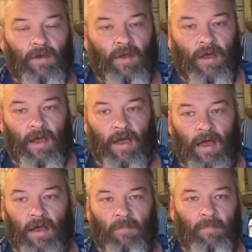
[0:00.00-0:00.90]

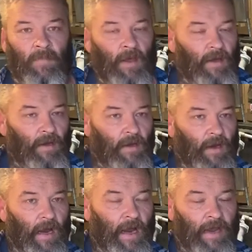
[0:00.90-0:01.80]
Um,
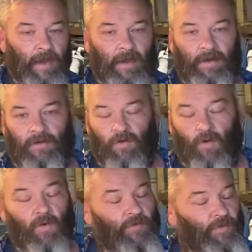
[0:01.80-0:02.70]
and
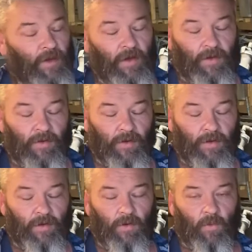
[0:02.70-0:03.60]
also,
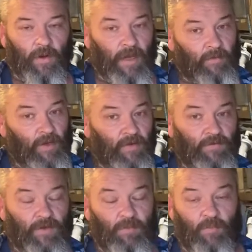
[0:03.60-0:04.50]
we're going to be
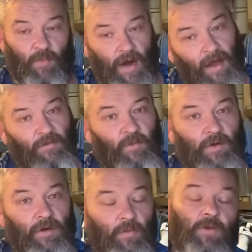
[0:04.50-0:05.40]
using brass
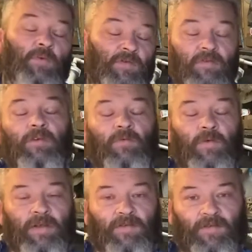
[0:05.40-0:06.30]
work, which was Little
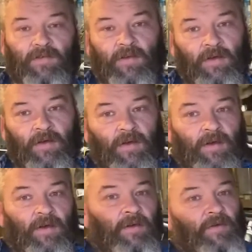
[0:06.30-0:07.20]
Rick's
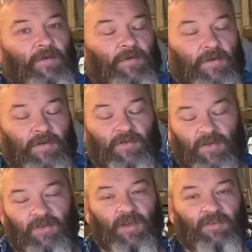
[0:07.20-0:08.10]
sort of
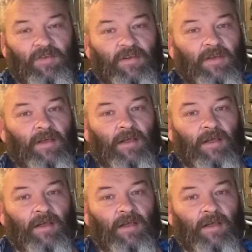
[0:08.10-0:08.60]
suggestion.